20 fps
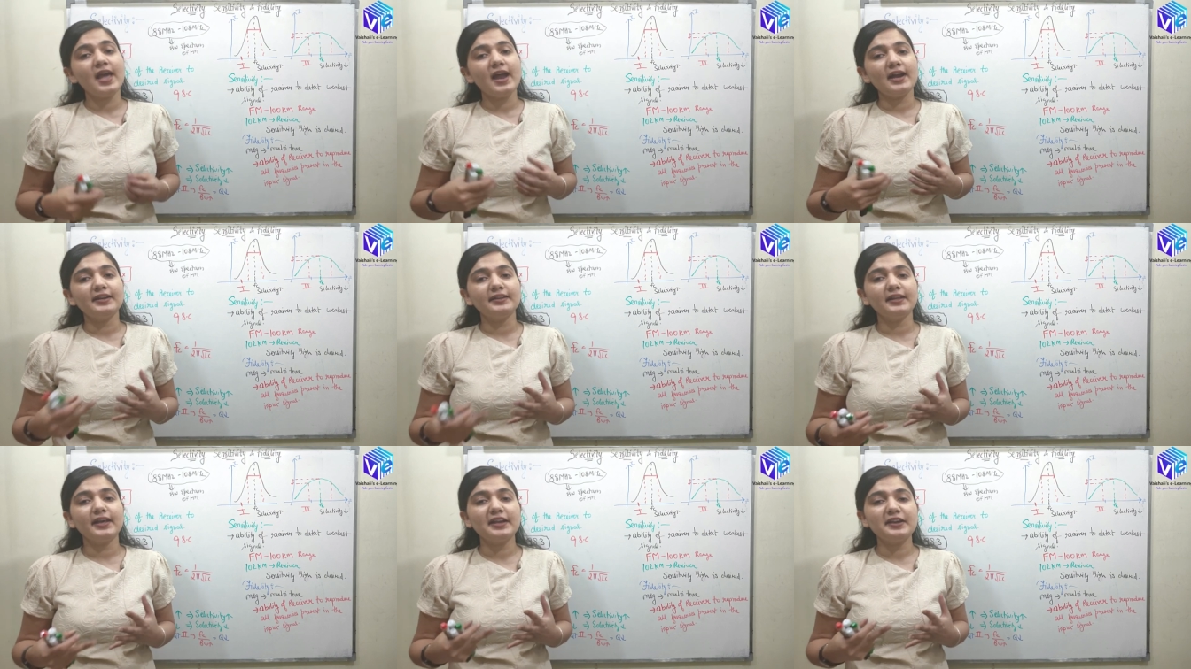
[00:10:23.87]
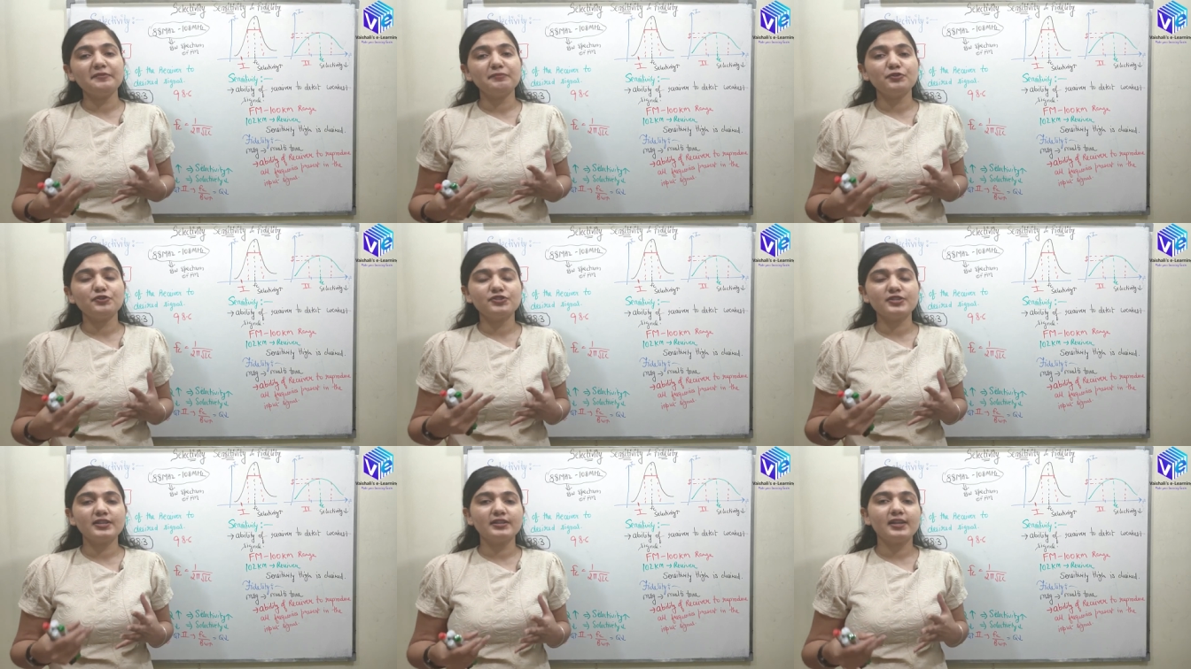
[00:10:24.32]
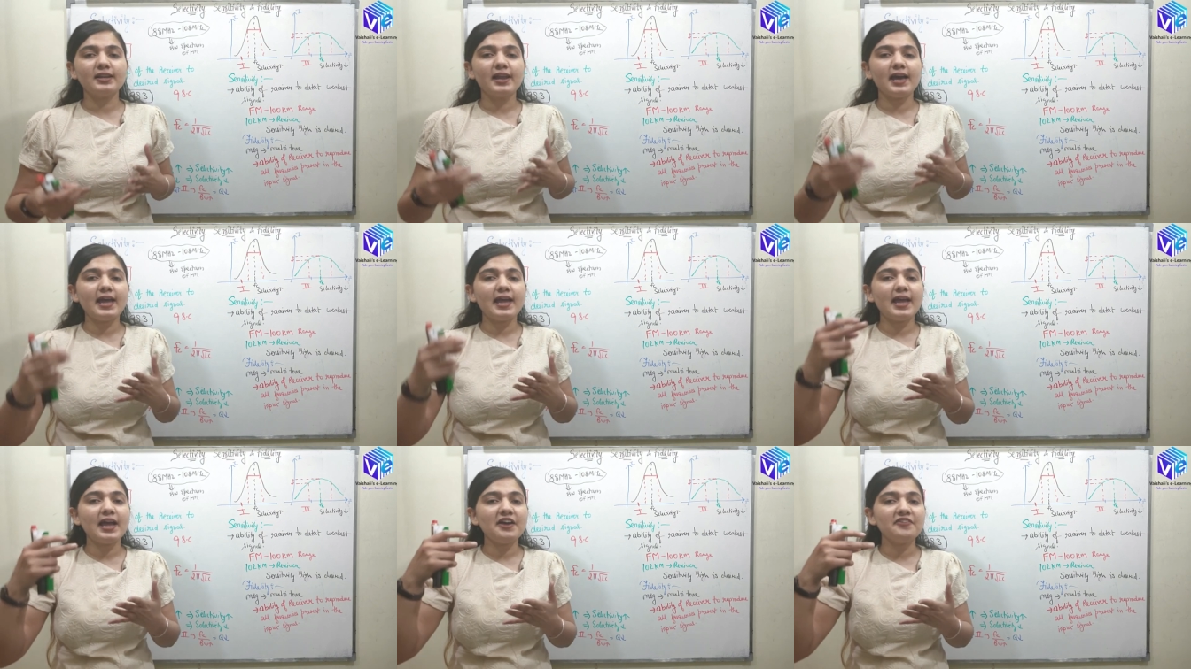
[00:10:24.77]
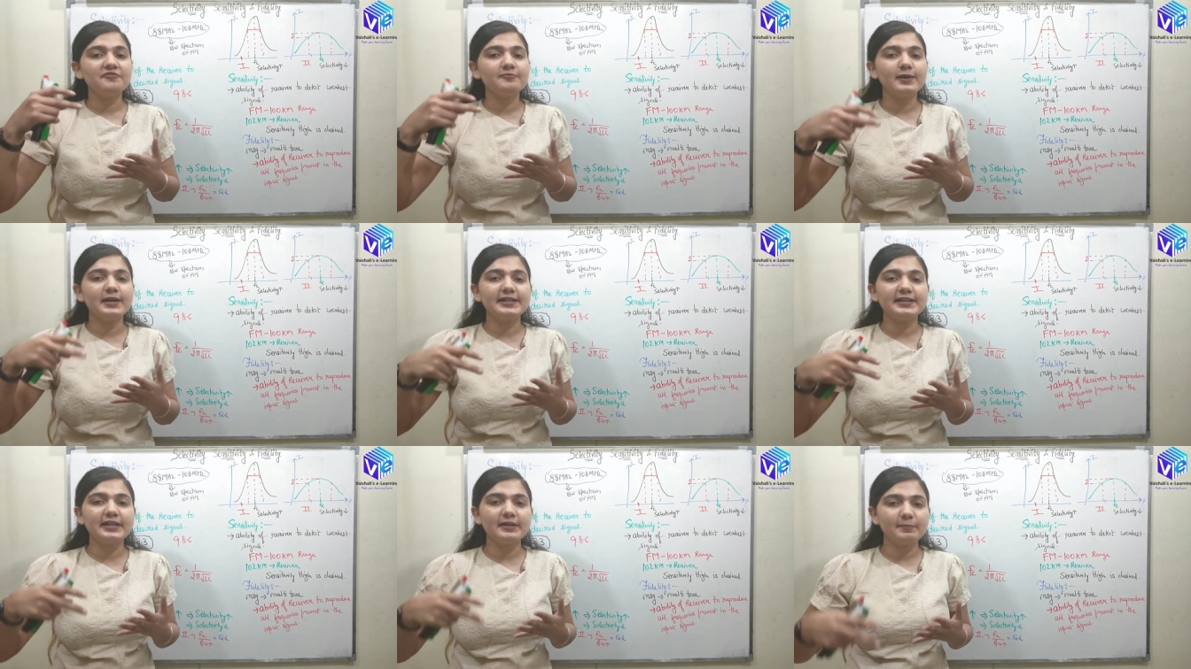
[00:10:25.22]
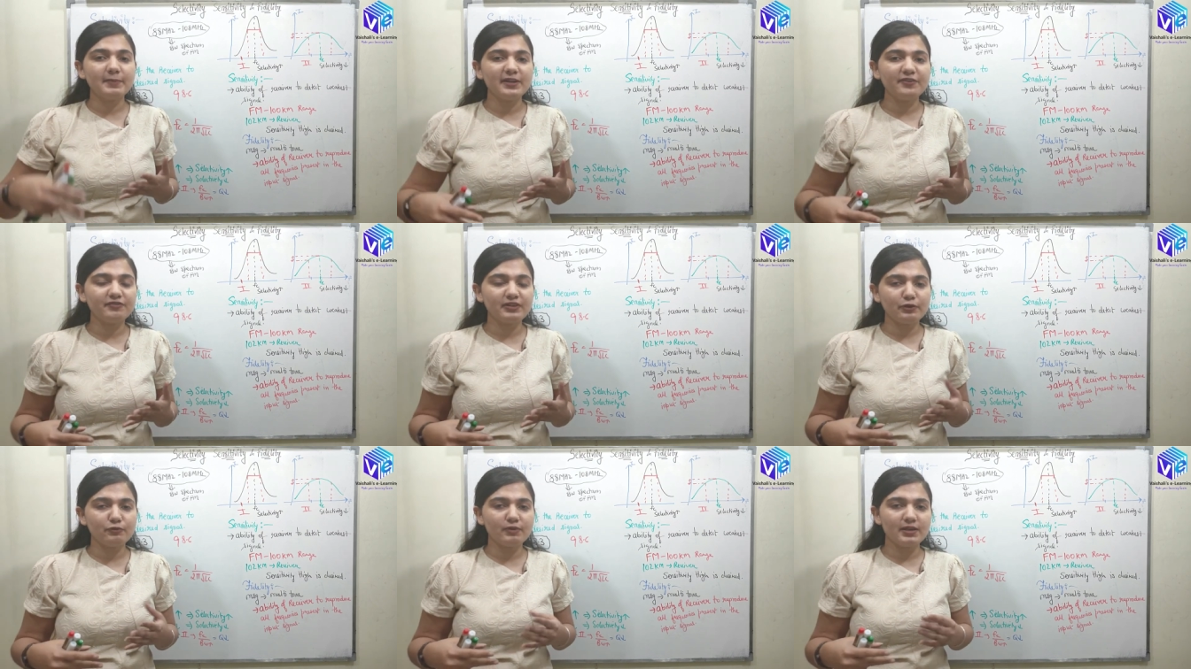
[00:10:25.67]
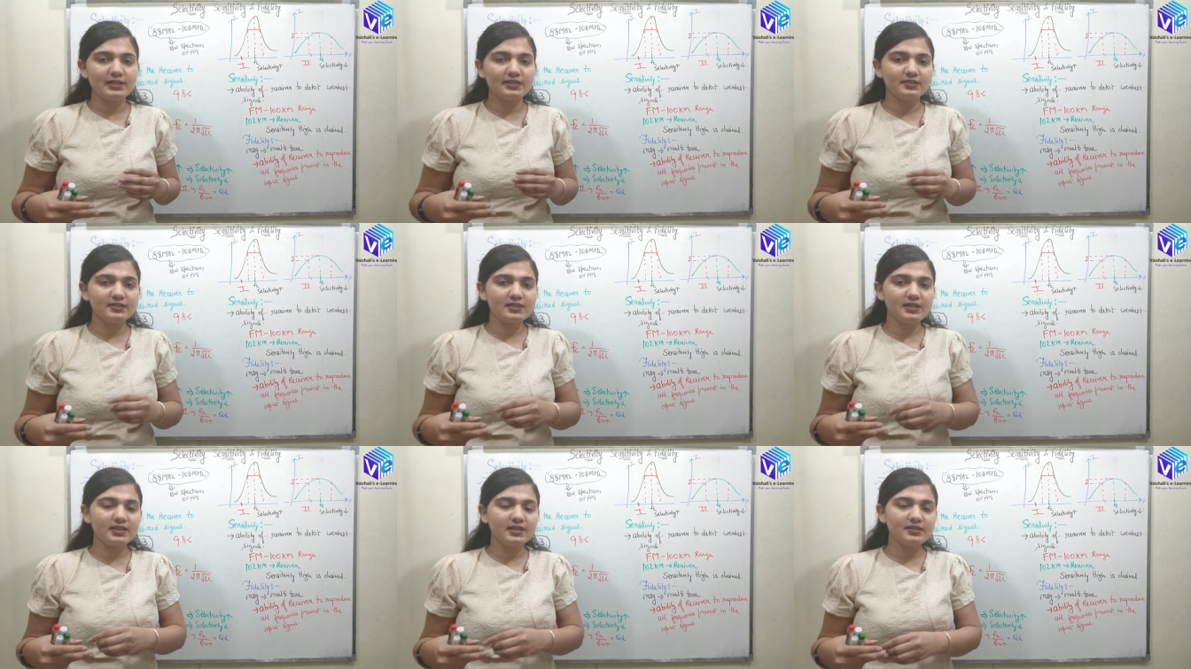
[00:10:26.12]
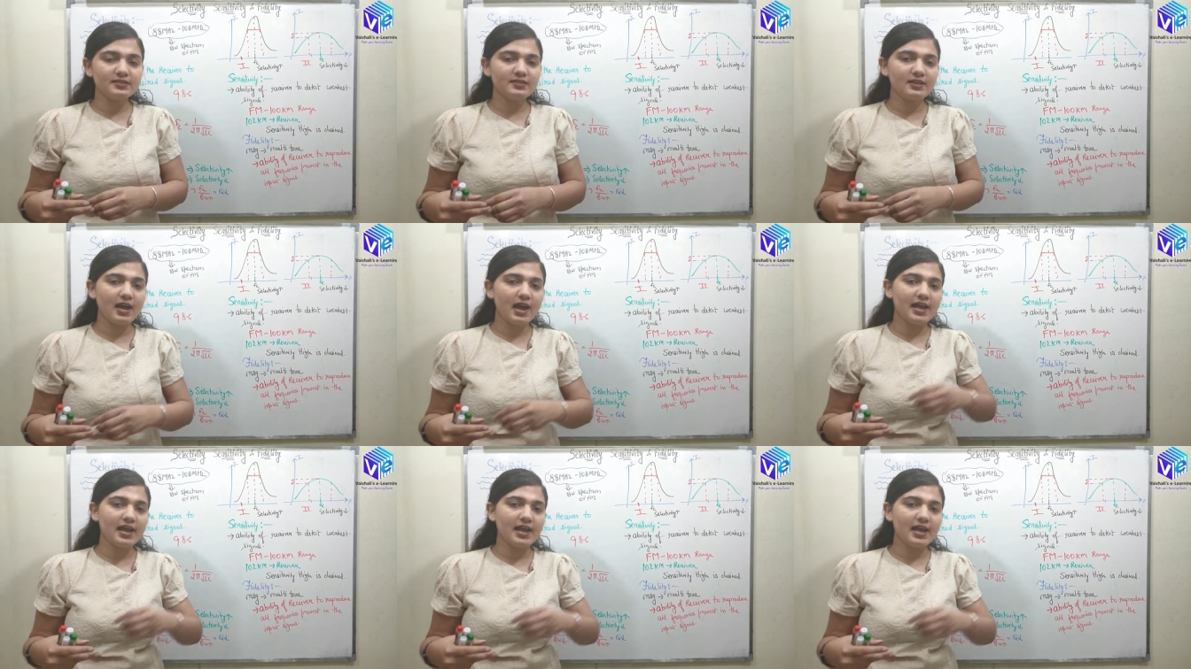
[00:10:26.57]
in the input signal I have multiple frequencies,